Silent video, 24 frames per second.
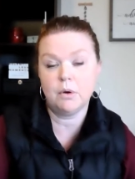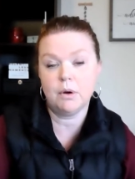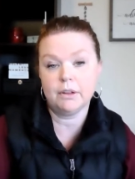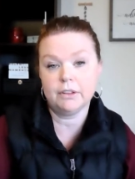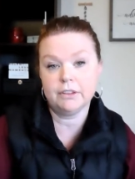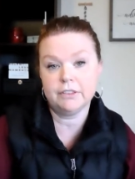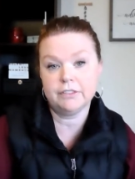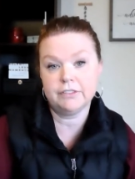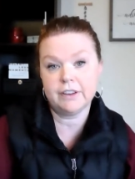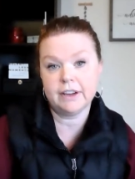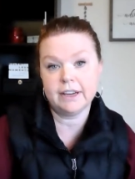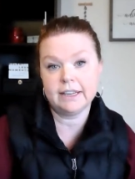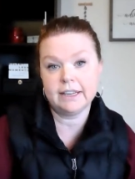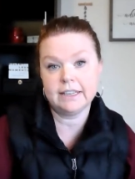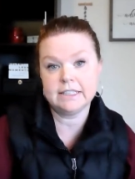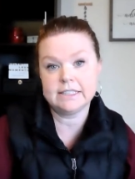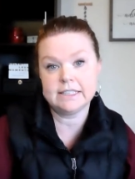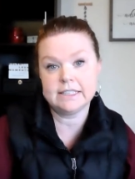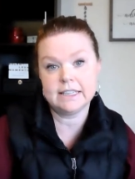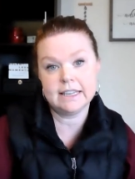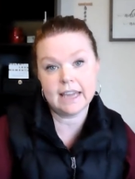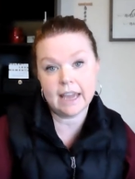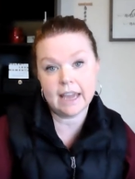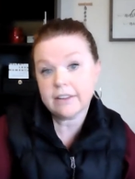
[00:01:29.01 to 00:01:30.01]
qualifying
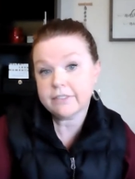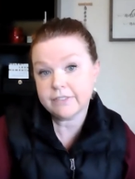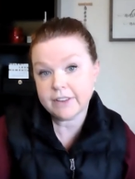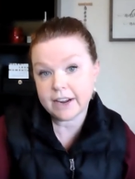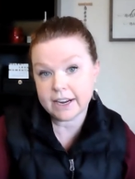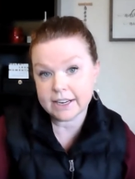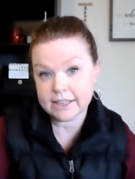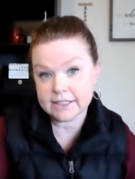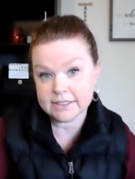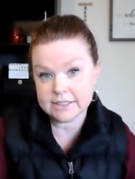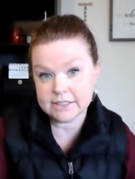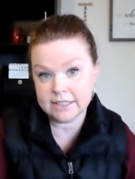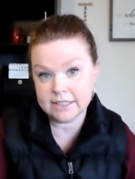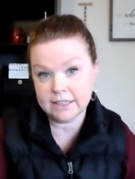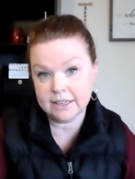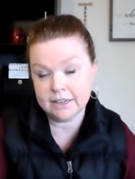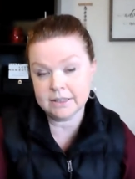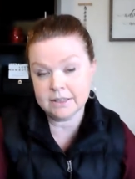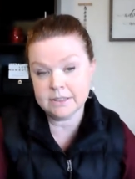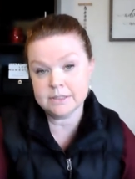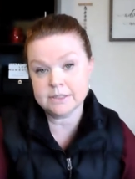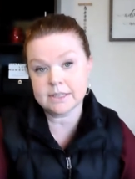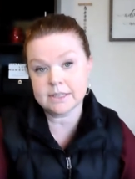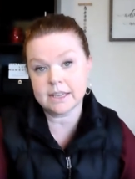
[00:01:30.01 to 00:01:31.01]
to get
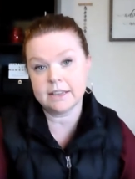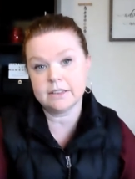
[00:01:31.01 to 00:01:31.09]
vaccines.